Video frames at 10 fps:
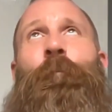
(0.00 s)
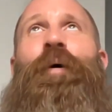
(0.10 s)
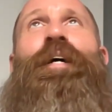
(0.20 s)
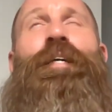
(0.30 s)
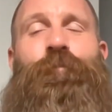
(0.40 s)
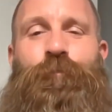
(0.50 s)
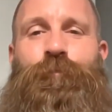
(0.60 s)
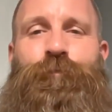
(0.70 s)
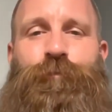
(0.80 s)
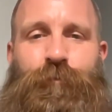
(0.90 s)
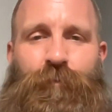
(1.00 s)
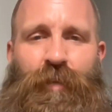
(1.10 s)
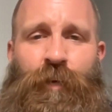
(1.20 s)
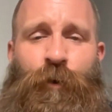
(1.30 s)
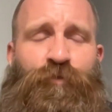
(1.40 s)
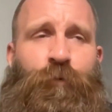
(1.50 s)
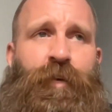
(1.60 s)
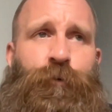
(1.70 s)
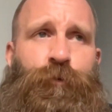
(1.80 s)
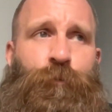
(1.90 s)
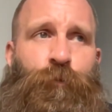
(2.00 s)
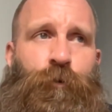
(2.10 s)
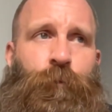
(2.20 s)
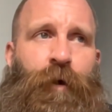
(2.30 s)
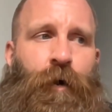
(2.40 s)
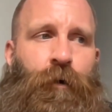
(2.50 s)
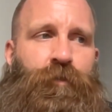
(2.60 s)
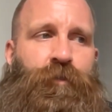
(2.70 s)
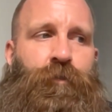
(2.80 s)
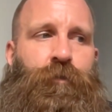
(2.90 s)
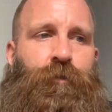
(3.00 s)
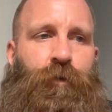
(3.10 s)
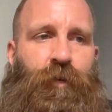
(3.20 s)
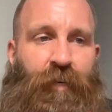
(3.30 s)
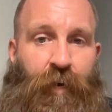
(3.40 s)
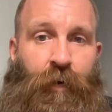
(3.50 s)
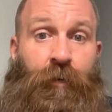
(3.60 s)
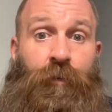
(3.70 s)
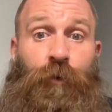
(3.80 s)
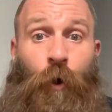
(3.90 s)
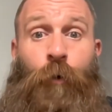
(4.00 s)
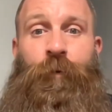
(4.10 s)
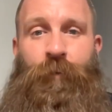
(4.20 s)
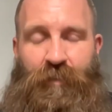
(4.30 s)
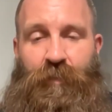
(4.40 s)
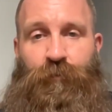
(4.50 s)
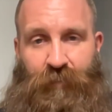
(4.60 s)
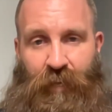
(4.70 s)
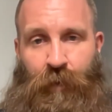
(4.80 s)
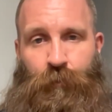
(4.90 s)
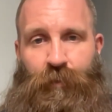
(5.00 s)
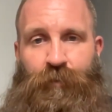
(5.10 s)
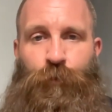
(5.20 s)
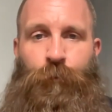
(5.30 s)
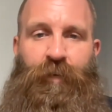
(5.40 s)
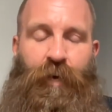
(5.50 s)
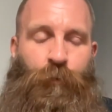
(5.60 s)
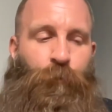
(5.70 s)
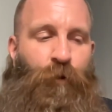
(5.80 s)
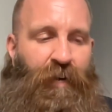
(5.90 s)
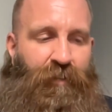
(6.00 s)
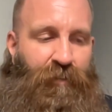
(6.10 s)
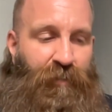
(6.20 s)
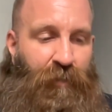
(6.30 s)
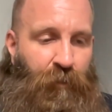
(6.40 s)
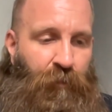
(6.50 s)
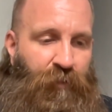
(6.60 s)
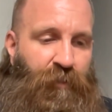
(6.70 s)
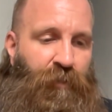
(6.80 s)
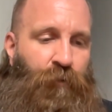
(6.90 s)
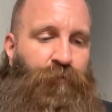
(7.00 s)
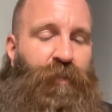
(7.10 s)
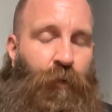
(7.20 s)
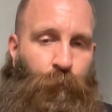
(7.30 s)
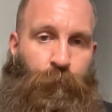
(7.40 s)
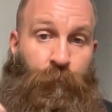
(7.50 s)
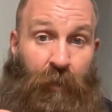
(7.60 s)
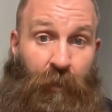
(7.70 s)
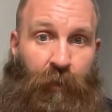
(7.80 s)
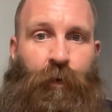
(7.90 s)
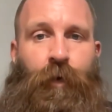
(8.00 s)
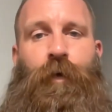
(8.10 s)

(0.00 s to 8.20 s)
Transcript: But, for me, it was more about, again, calming myself down. And so it became a practice in and of itself to help me,